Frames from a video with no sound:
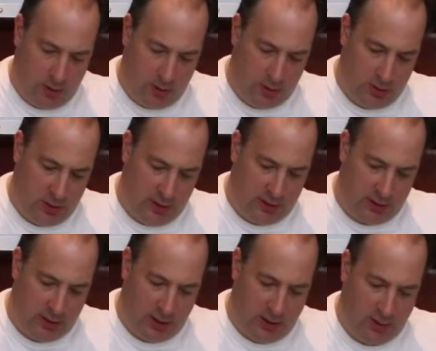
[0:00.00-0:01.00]
so that's
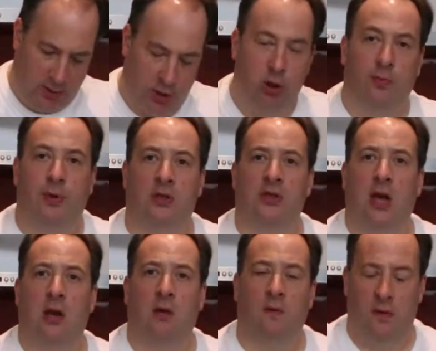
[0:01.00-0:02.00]

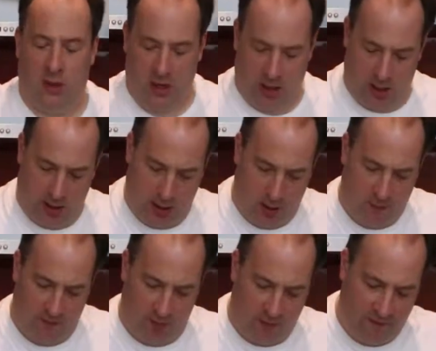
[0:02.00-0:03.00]
2% of the
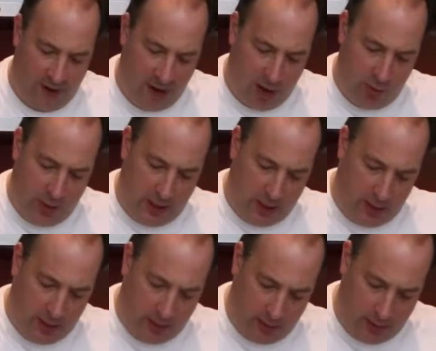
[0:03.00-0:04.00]
overall flour weight.
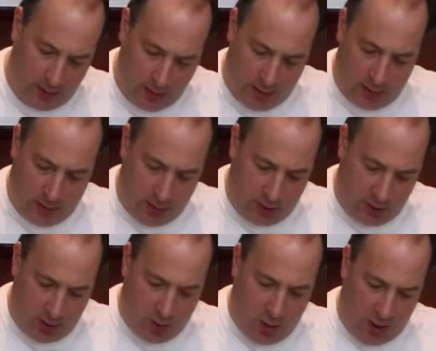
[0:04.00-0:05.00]
I'm just
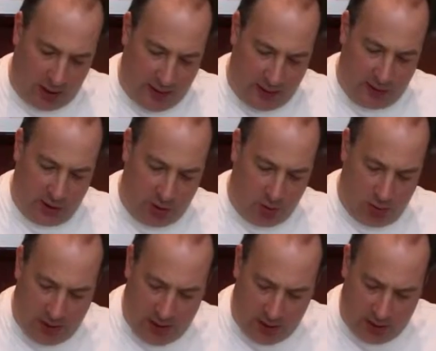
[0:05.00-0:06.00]
going to work that salt
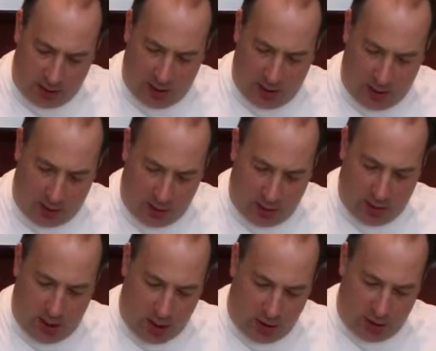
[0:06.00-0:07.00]
into the
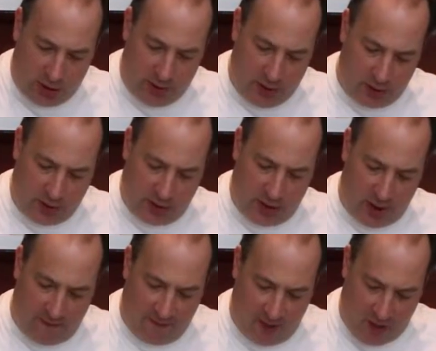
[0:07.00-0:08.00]
dough so it doesn't
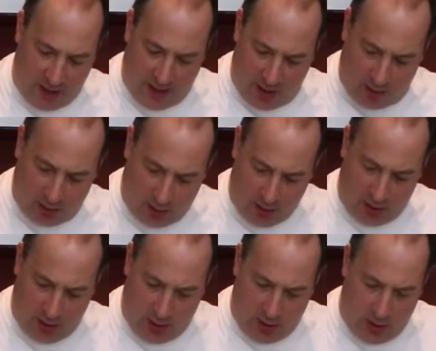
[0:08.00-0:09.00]
start flying out
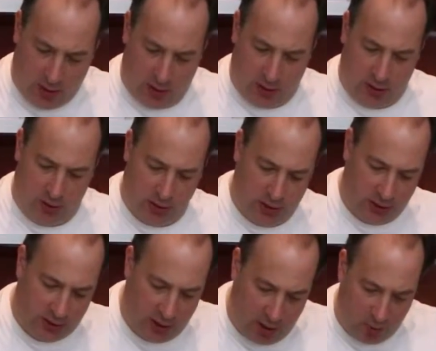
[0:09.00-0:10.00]
as soon as I
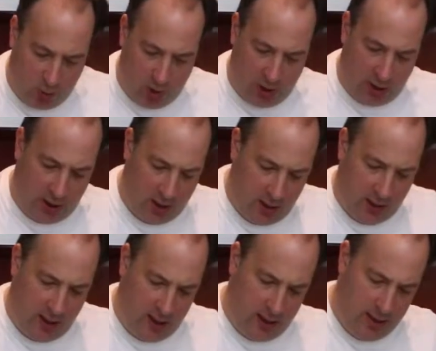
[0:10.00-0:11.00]
start working it
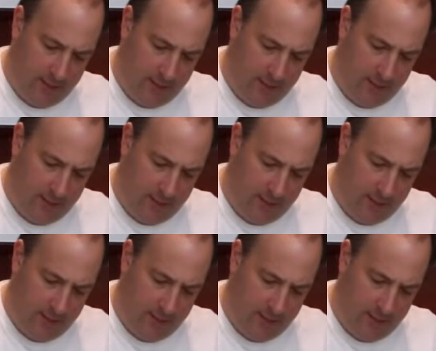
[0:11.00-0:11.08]
again.